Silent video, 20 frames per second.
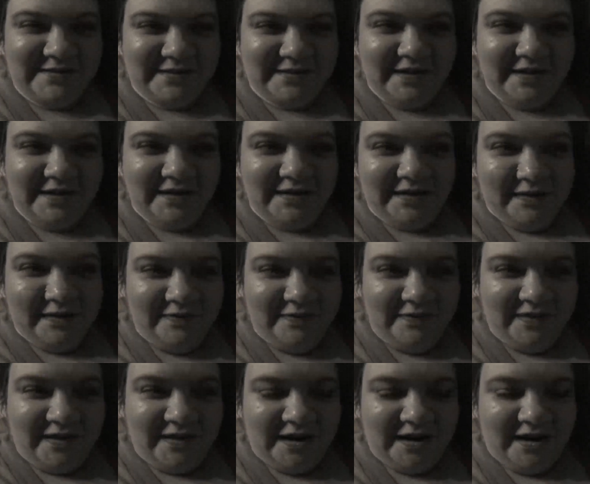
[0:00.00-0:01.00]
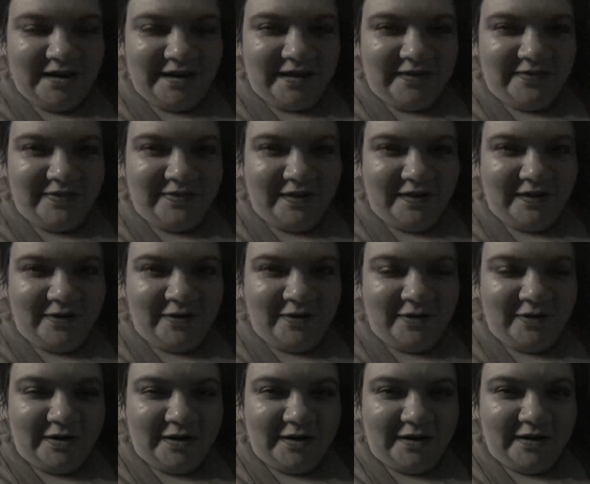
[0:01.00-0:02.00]
And then I get
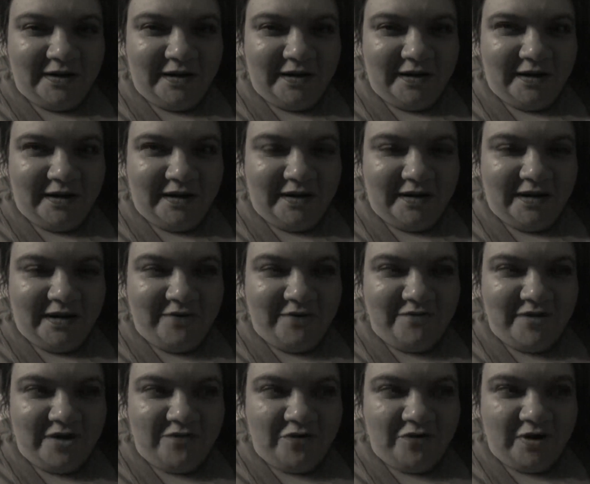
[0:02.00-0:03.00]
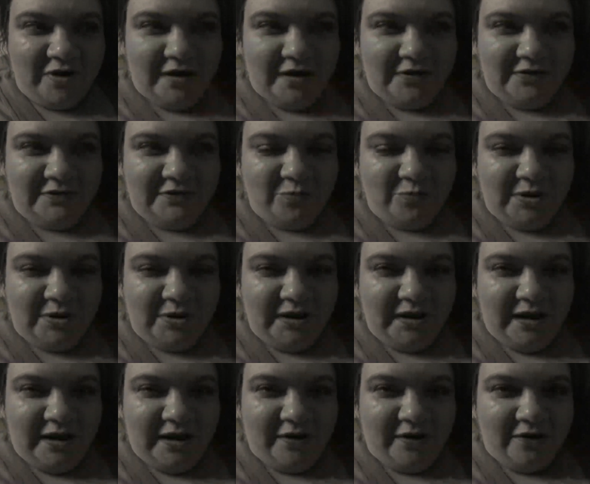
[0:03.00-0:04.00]
there, and I've never had so many
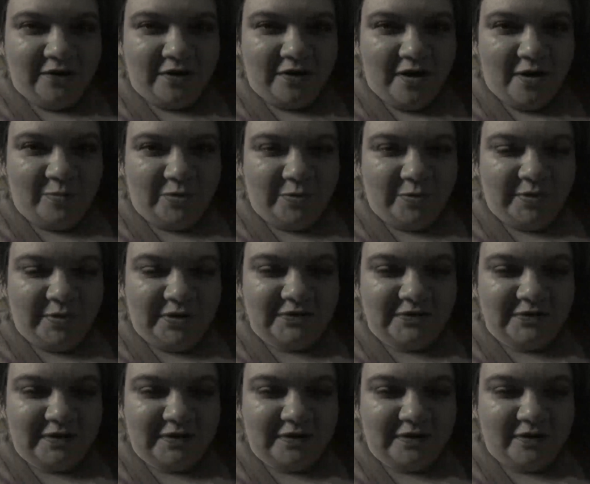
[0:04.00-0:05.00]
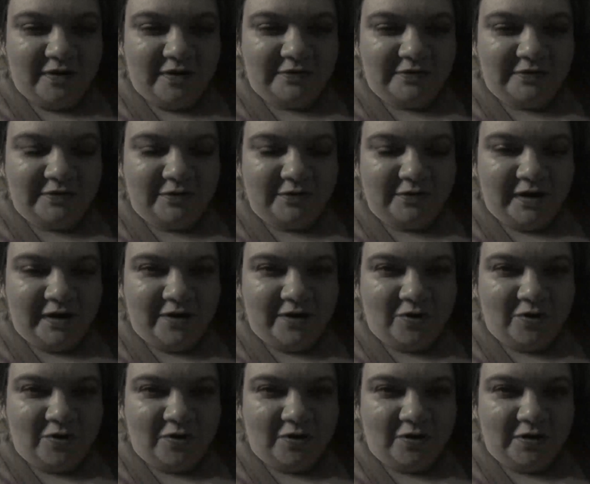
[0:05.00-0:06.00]
hair compliments at a concert
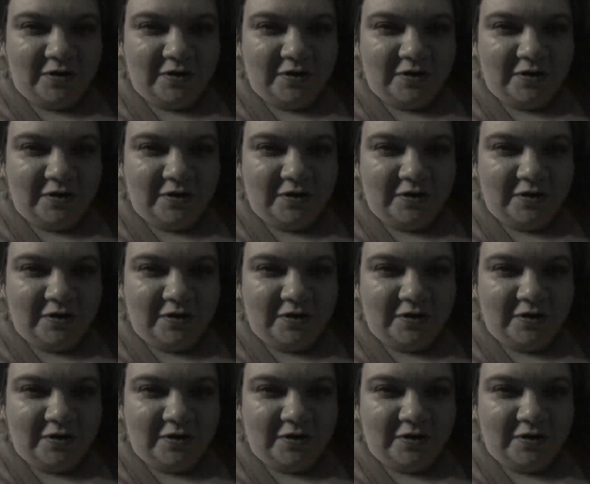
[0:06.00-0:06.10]
ever.